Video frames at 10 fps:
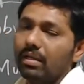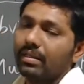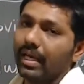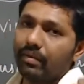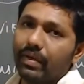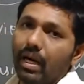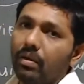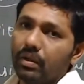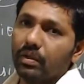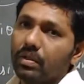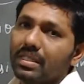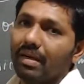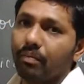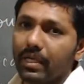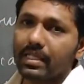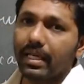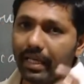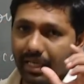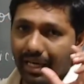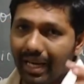then we have to use
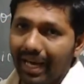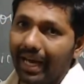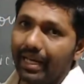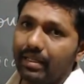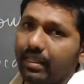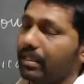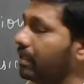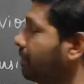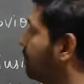compulsory an here.